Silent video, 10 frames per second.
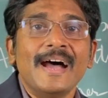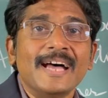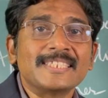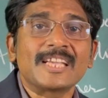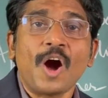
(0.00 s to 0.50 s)

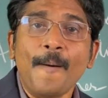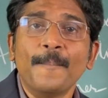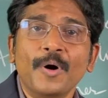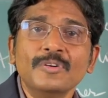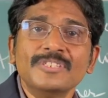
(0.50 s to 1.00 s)
as a
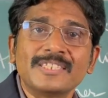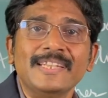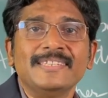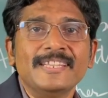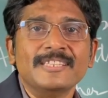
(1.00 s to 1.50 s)
compound
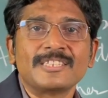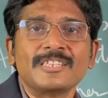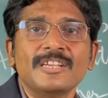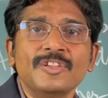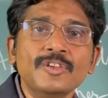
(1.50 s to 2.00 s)

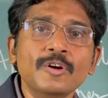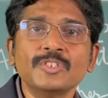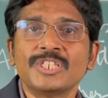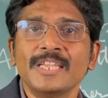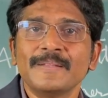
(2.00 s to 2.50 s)
sentence
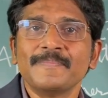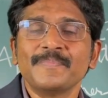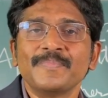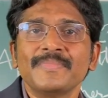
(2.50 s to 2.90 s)
using